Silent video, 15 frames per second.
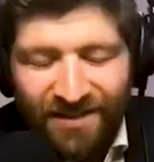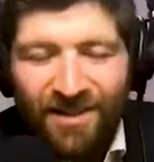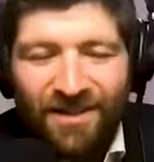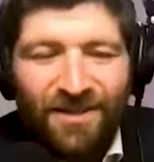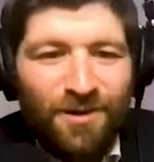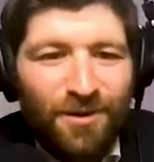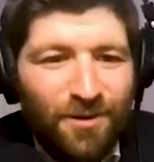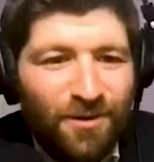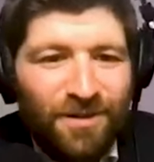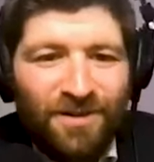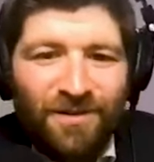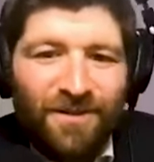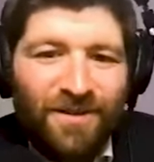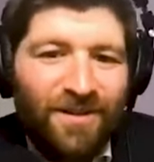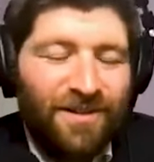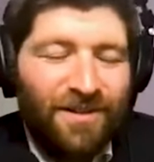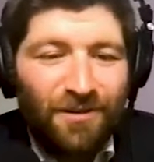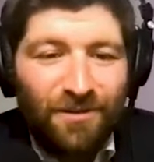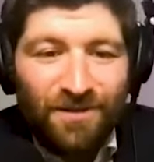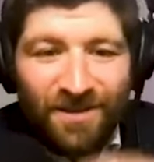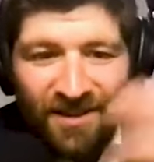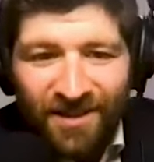today's youth or
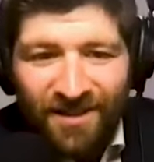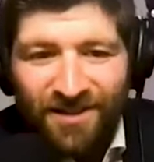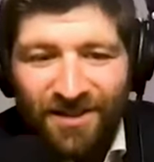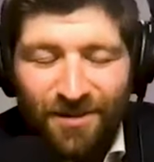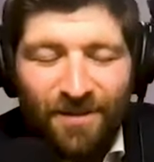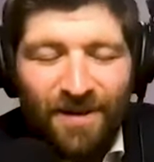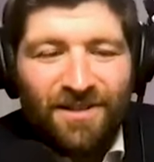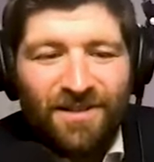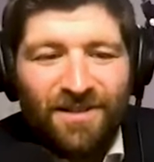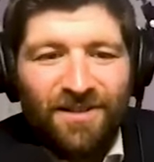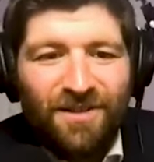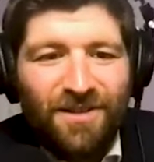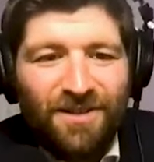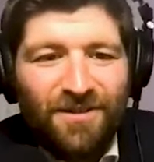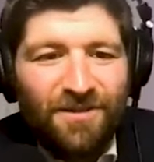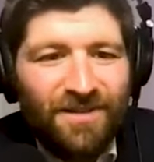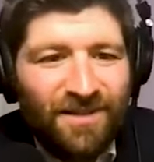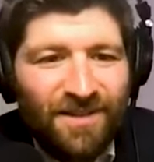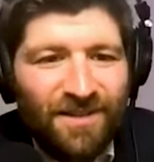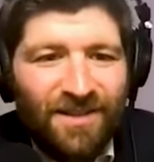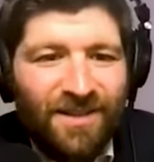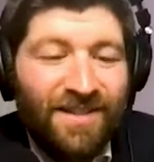you know teens especially also is
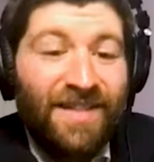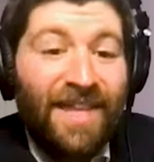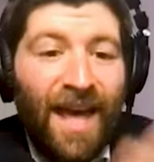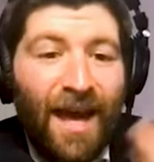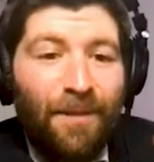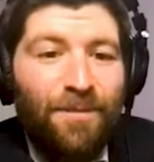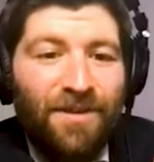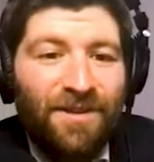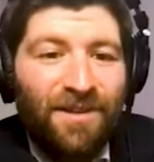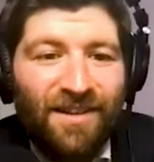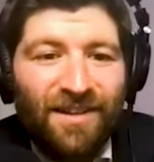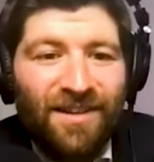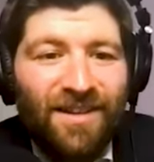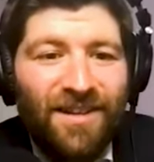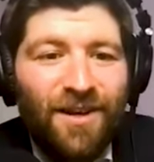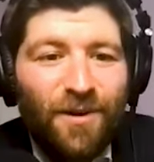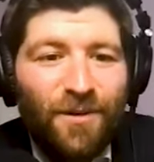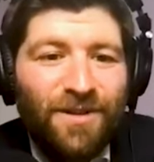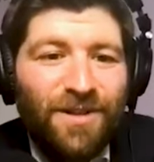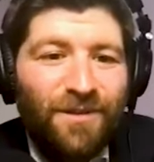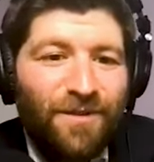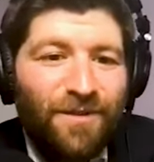the is the apathy,
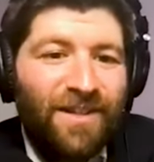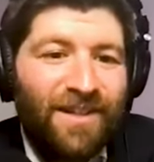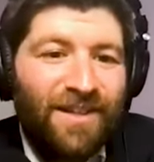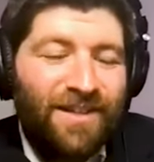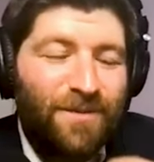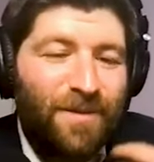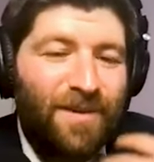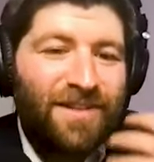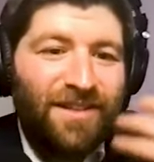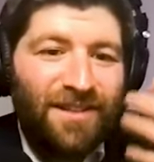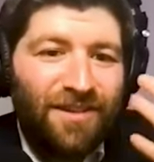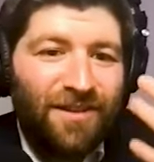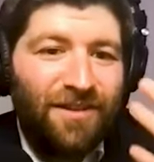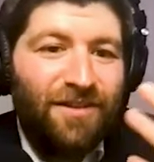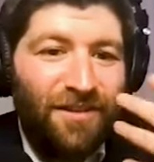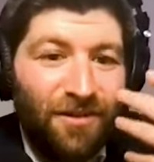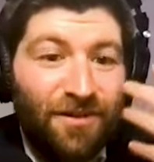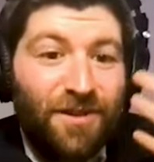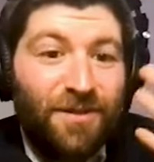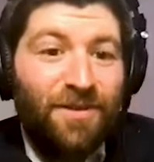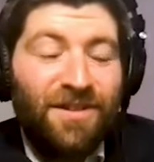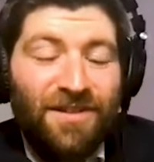which I feel like especially your
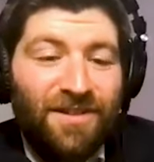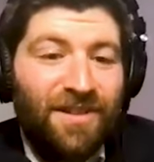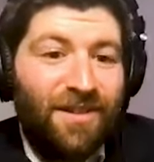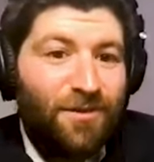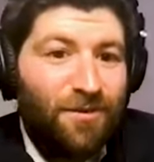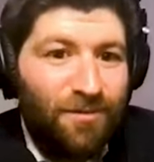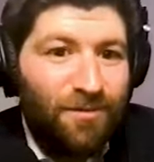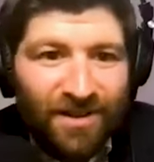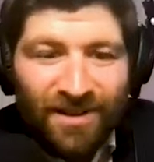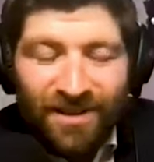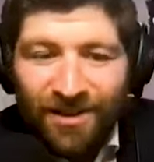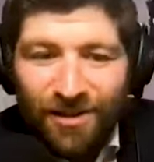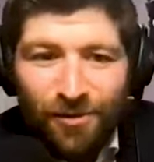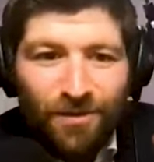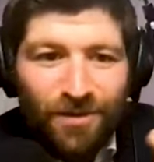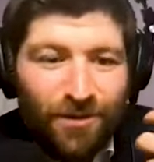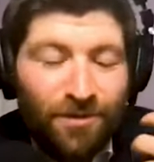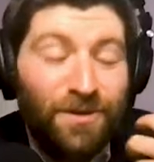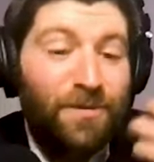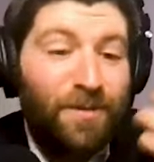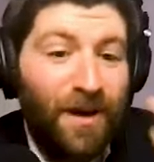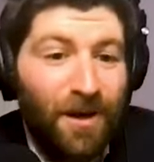speeches like you really you you
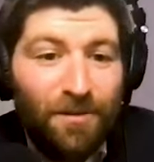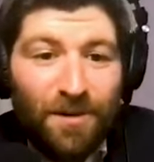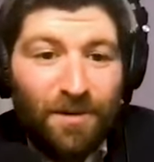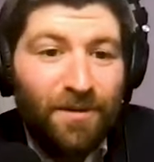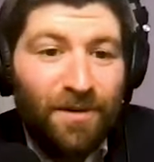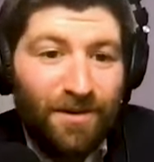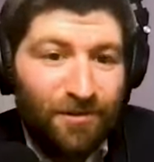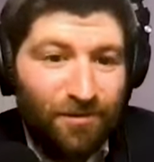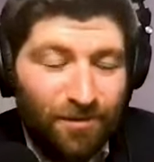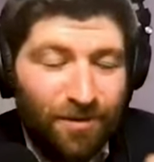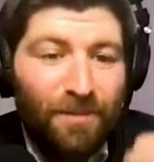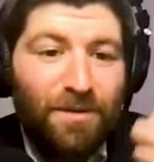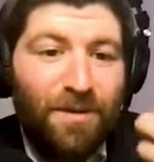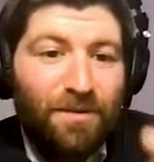inspire people and you get